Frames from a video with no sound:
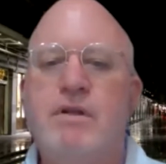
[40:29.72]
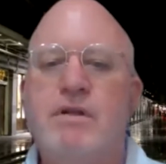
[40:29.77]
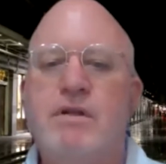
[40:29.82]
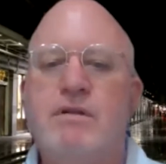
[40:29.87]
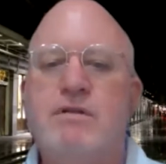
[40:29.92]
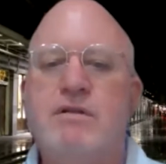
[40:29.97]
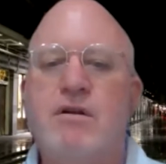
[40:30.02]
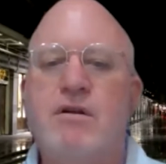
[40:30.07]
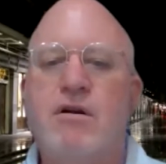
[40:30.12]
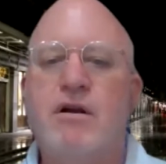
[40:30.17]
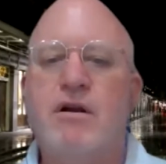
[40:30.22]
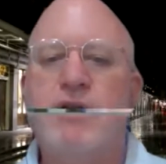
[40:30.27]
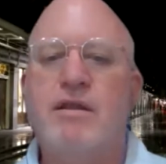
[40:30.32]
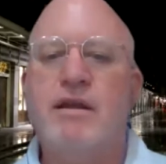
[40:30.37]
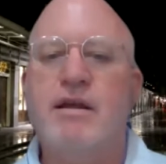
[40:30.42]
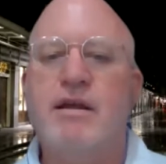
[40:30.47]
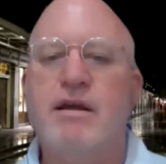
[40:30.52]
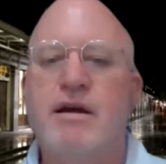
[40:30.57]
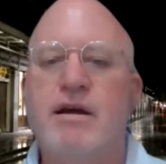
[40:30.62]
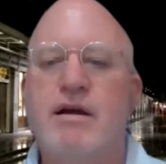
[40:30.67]
sorry,
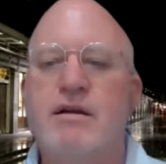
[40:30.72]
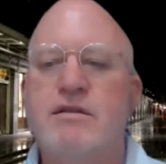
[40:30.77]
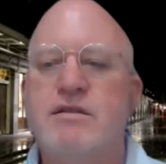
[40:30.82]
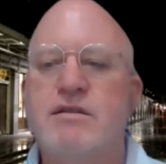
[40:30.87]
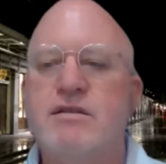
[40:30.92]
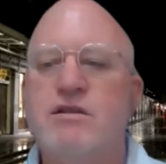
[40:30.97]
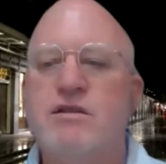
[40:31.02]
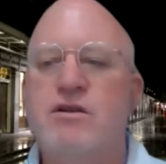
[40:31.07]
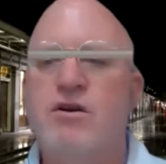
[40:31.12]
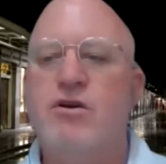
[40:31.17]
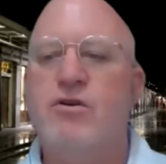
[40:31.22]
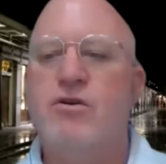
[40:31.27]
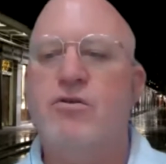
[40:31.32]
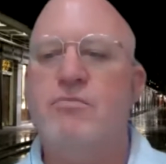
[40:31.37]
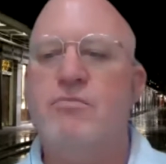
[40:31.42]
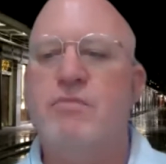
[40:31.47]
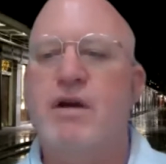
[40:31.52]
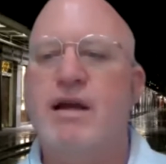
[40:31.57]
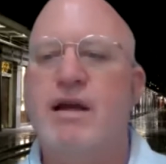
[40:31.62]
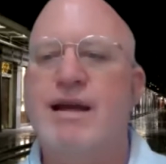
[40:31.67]
the uh,
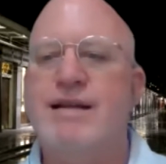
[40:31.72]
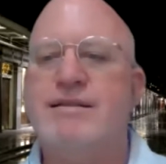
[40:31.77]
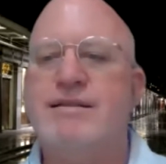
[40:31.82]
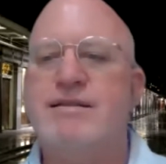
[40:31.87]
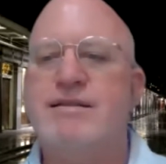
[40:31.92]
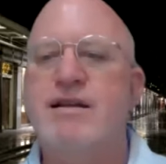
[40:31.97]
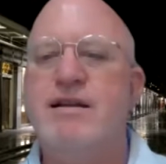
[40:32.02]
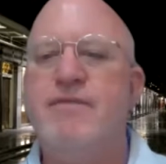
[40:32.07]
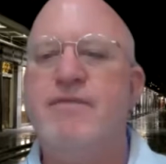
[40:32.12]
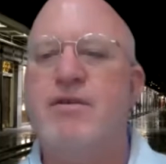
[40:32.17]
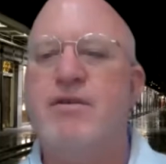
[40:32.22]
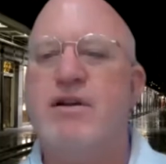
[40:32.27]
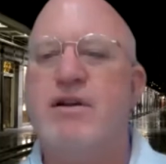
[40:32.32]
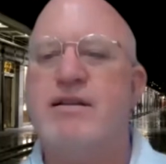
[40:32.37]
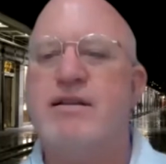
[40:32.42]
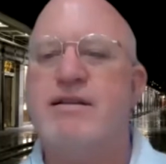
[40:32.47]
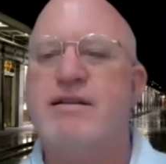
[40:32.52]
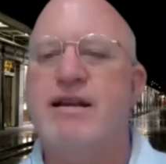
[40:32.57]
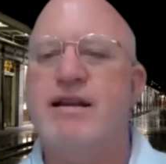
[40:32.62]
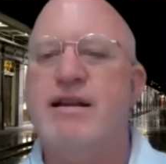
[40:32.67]
Zoom, it's different
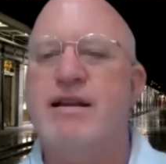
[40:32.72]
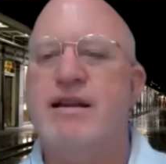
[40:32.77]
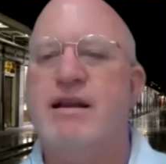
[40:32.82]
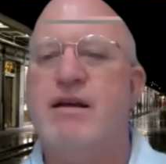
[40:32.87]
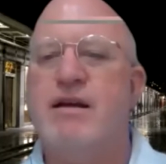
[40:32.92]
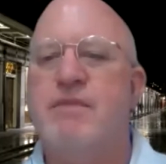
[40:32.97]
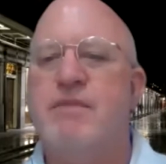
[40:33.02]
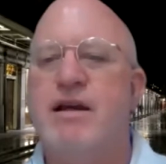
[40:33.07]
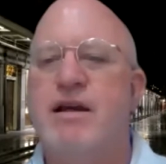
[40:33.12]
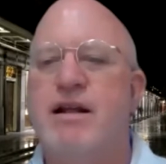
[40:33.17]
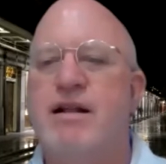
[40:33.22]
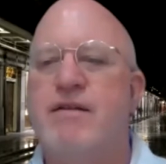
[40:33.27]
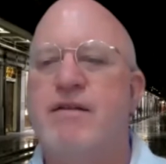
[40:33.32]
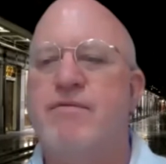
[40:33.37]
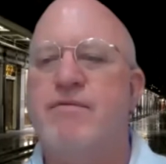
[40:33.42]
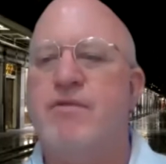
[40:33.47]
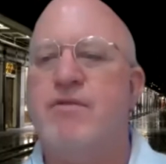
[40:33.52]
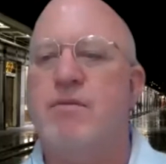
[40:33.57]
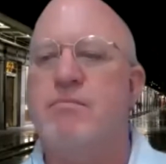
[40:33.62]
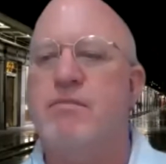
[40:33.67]
attending a meeting
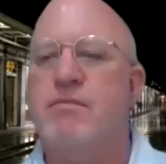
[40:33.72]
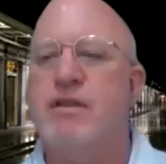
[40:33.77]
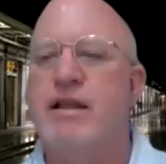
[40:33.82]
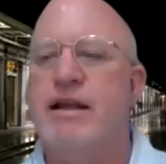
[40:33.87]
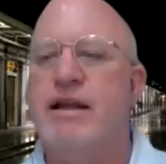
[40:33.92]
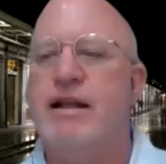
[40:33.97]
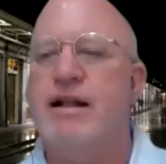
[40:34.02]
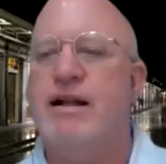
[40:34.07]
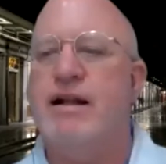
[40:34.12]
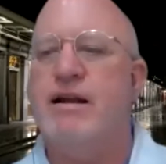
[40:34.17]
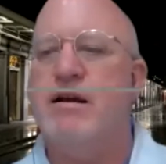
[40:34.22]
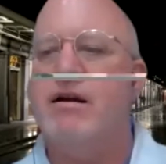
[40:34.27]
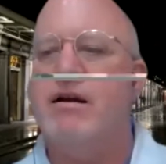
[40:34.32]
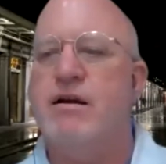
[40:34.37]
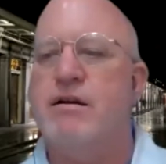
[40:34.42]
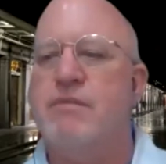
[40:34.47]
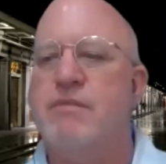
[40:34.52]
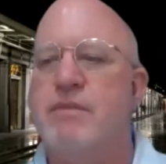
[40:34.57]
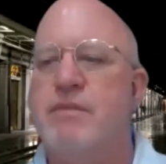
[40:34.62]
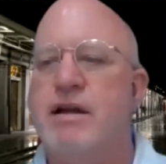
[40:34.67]
from leading
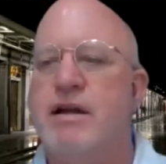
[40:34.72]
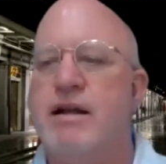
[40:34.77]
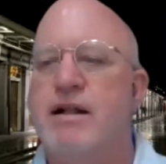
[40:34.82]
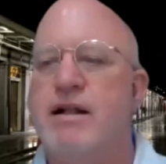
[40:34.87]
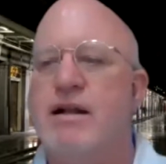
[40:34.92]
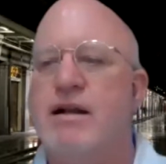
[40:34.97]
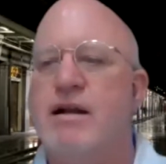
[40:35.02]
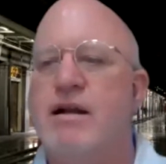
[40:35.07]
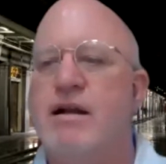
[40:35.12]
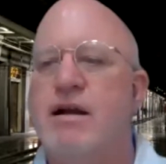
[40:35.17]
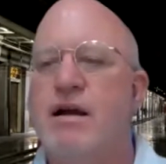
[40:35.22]
a meeting.